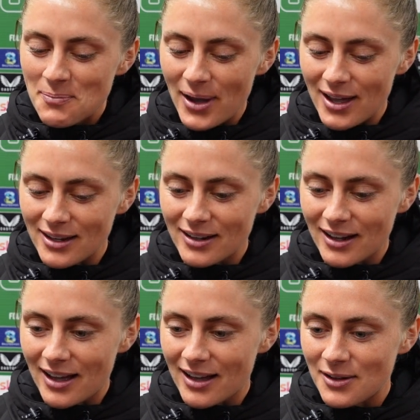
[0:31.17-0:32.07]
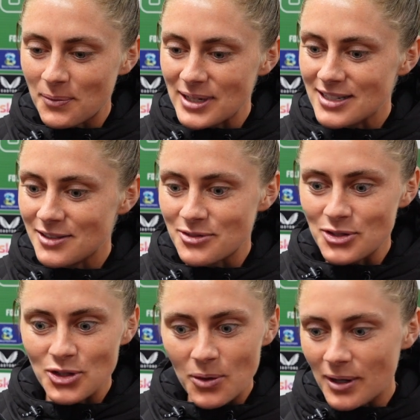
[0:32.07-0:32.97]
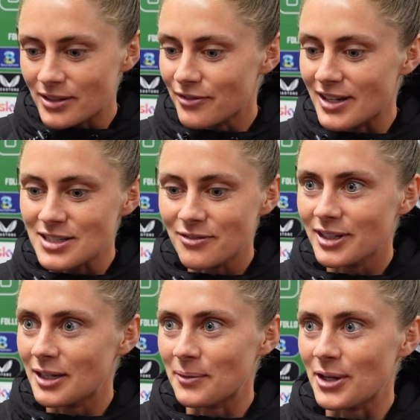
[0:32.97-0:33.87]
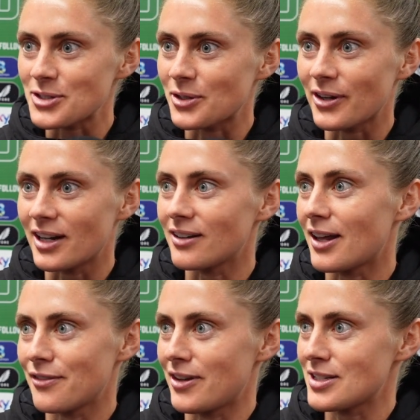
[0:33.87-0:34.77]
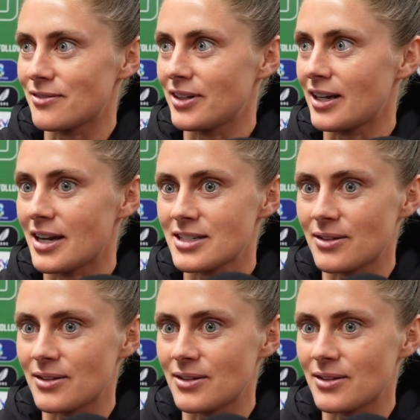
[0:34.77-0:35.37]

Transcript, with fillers: But we did so well defensively, and we also created a lot offensively.